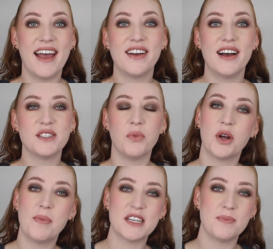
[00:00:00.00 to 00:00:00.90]
Hey guys,
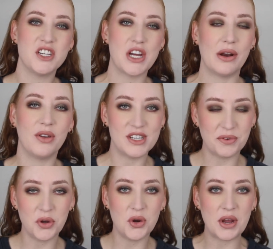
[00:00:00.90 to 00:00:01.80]
welcome back to my channel, and
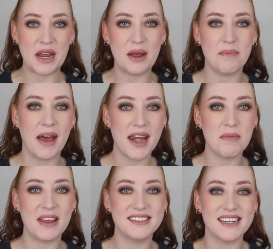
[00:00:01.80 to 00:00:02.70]
if you're new here, my
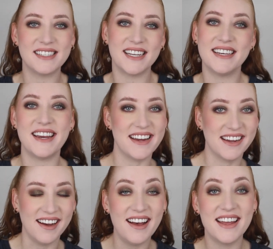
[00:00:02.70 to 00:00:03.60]
name is
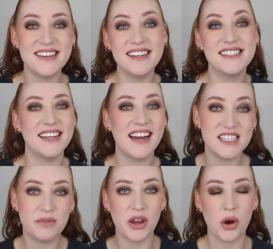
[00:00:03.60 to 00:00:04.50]
Tanika, and in
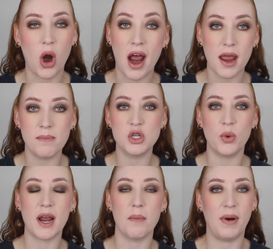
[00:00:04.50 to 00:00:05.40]
today's video I am
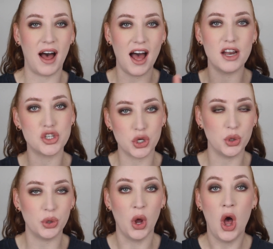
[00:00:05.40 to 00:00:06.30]
doing part
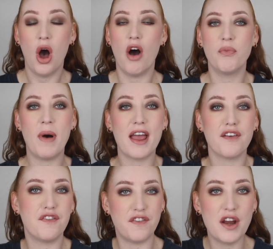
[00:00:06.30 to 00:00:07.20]
two of my
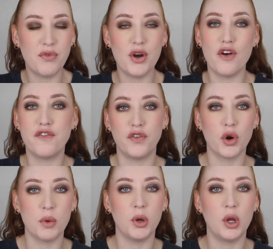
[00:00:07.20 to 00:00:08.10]
favourite
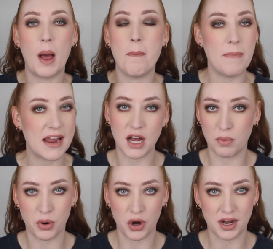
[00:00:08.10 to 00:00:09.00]
affordable
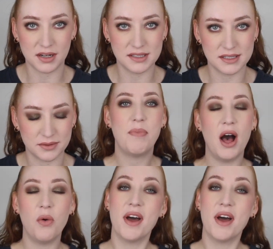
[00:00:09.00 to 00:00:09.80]
makeup products. Part